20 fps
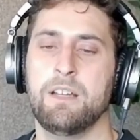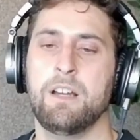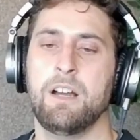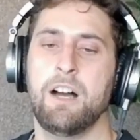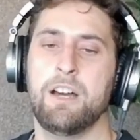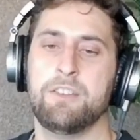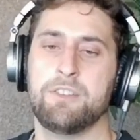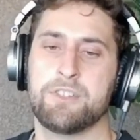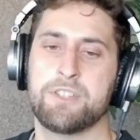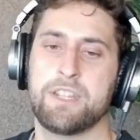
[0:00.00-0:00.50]

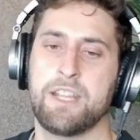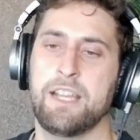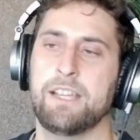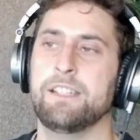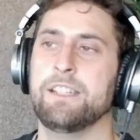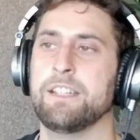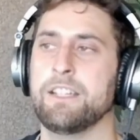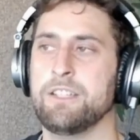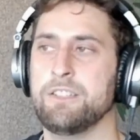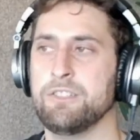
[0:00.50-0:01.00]

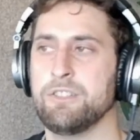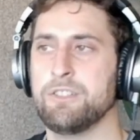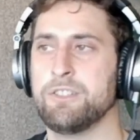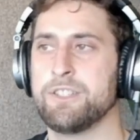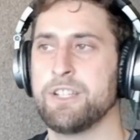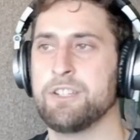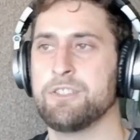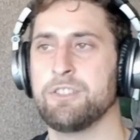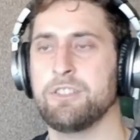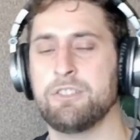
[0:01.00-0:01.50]
understanding, and you're
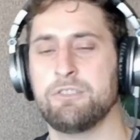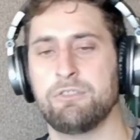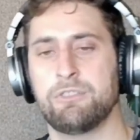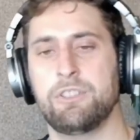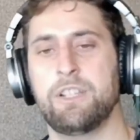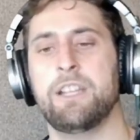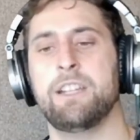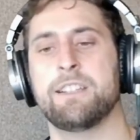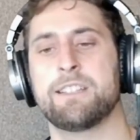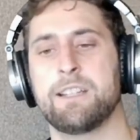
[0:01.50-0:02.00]
essentially
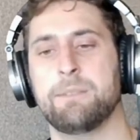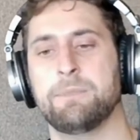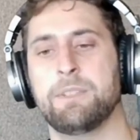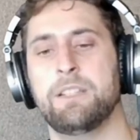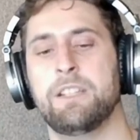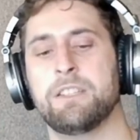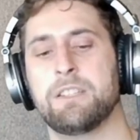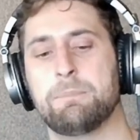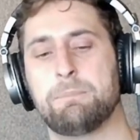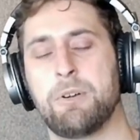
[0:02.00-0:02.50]
creating
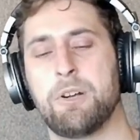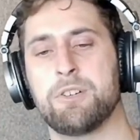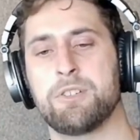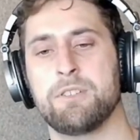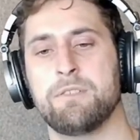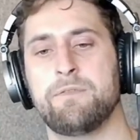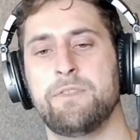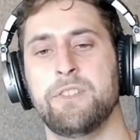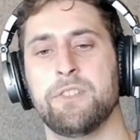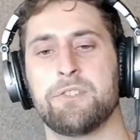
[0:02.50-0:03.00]
something that the
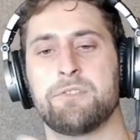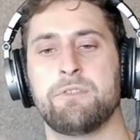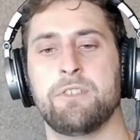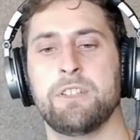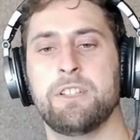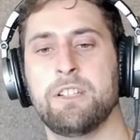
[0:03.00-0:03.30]
person feels really